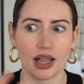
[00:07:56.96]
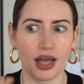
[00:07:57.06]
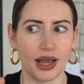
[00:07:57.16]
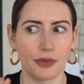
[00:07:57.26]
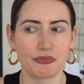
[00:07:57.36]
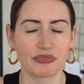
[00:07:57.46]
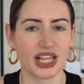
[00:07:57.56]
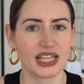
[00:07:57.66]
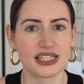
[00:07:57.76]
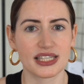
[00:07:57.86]

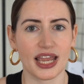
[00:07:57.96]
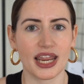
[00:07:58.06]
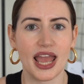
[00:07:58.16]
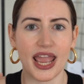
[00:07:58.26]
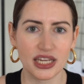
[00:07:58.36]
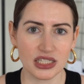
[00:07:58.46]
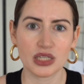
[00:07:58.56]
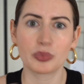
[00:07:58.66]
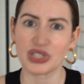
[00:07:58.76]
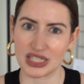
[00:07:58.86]
Let's say
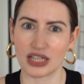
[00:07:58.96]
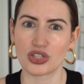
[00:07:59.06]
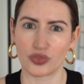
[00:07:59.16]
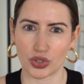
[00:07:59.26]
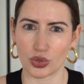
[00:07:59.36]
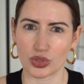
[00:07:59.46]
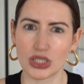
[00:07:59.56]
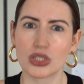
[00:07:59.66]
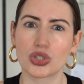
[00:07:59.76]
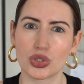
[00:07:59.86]
80% of your
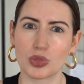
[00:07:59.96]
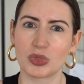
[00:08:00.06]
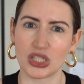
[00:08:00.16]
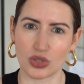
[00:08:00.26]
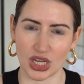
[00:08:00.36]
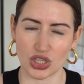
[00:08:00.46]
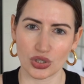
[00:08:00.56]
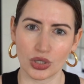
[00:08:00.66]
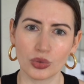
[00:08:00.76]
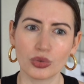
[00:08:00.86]
content should be
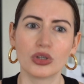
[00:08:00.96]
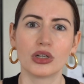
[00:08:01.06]
educational,